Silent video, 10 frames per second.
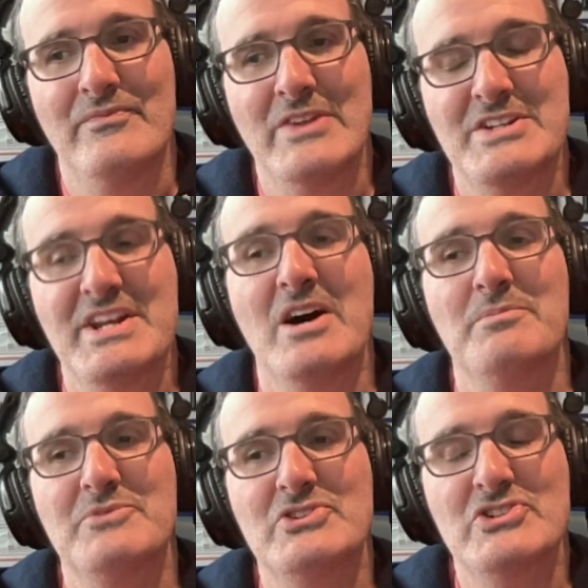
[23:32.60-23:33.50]
She
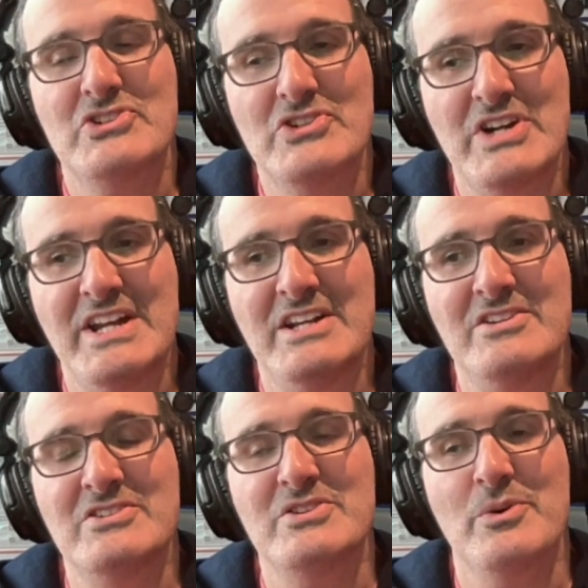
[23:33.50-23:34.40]
helped
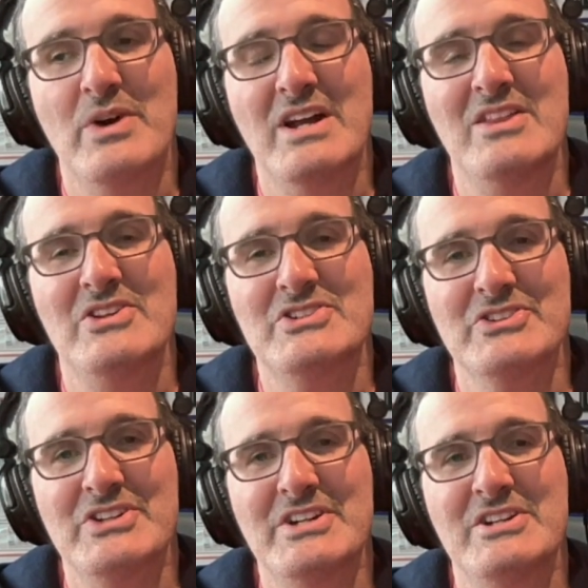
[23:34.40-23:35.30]
change the way this
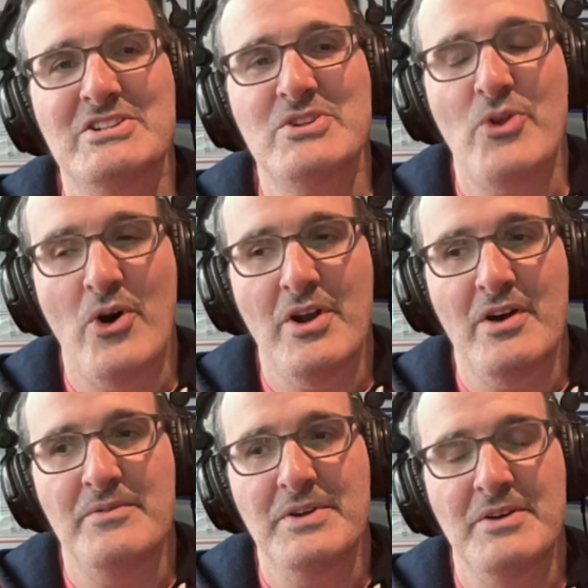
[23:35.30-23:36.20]
league is thought
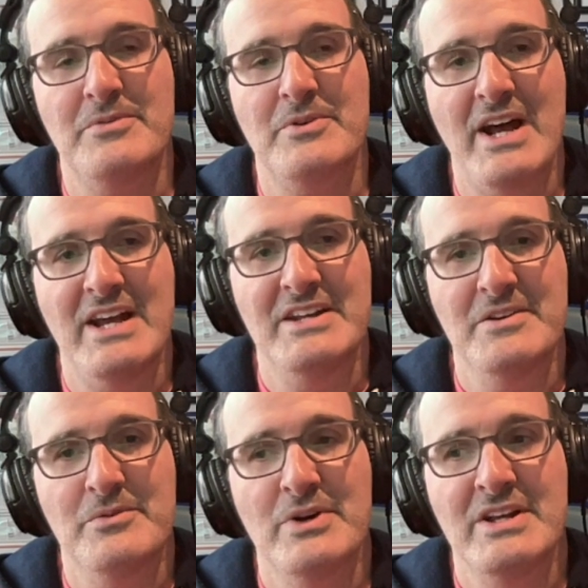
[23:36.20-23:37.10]
of in a variety
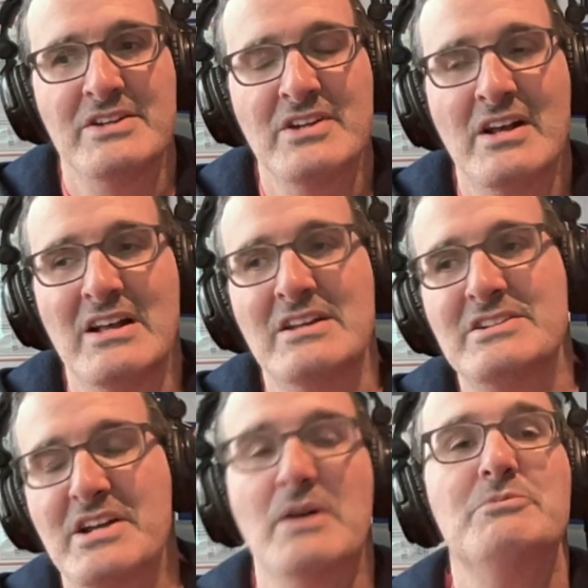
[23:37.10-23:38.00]
of ways.
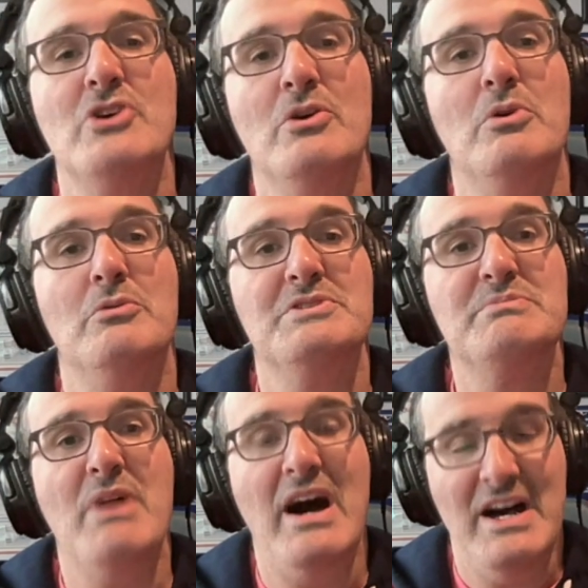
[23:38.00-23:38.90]
She helped show what was
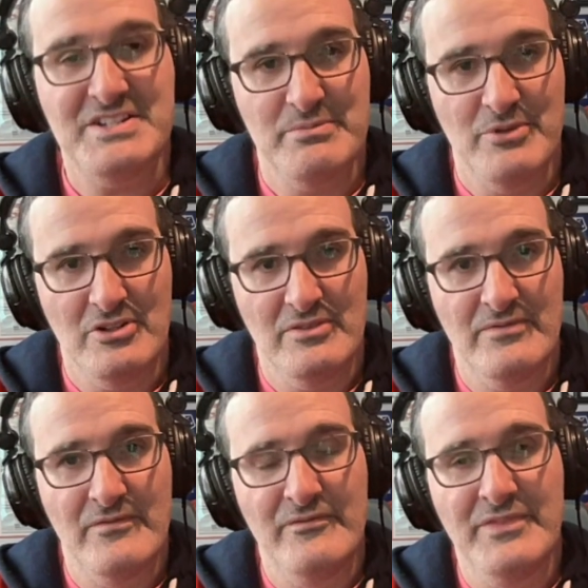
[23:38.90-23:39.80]
possible
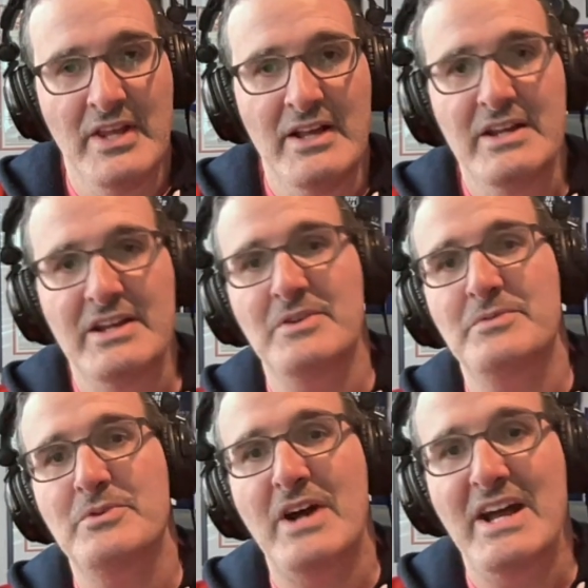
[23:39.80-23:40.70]
in a
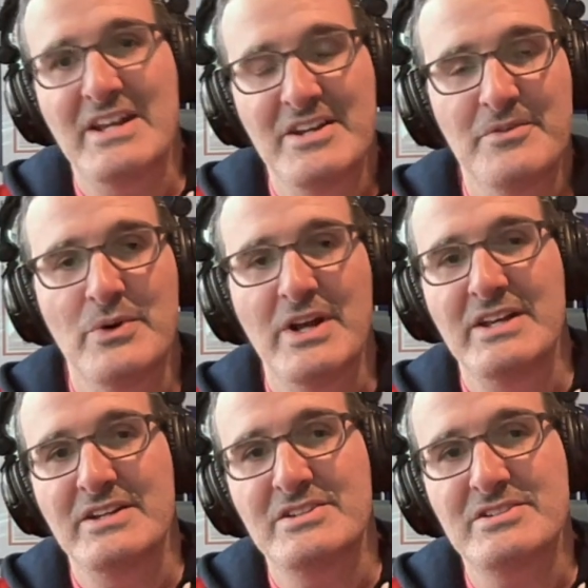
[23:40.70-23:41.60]
variety of
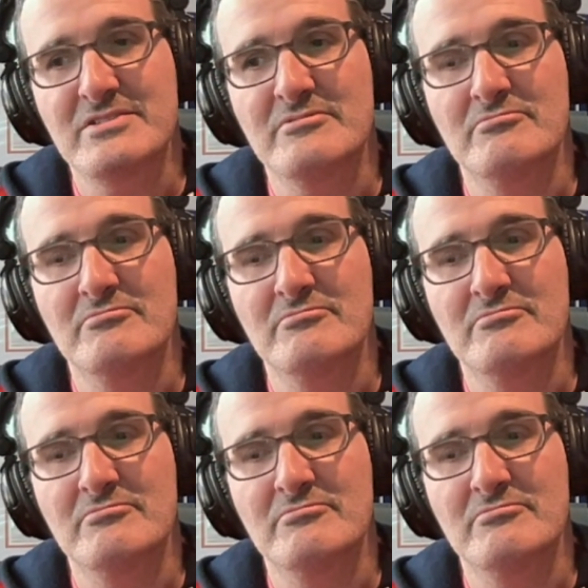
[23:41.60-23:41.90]
ways.